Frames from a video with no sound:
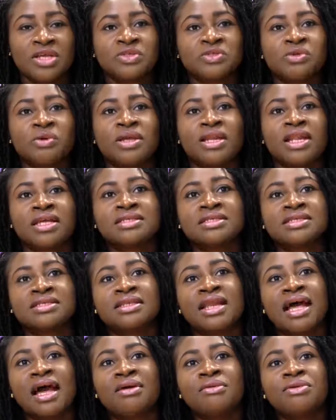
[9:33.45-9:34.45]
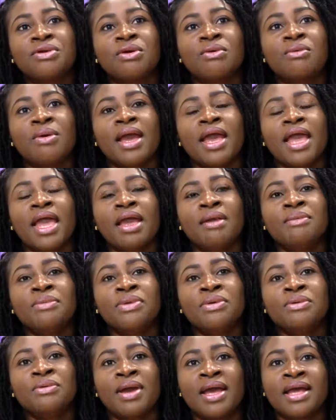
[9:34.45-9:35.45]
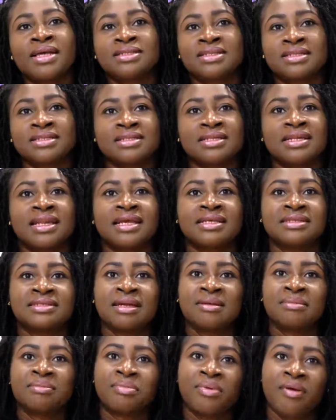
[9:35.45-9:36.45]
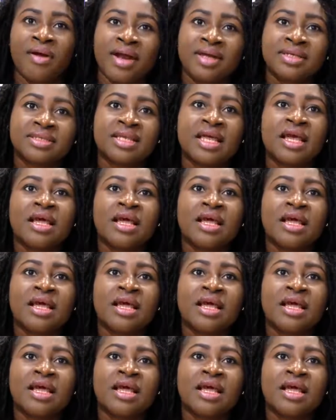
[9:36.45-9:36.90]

So in a scenario where MUS is less than price,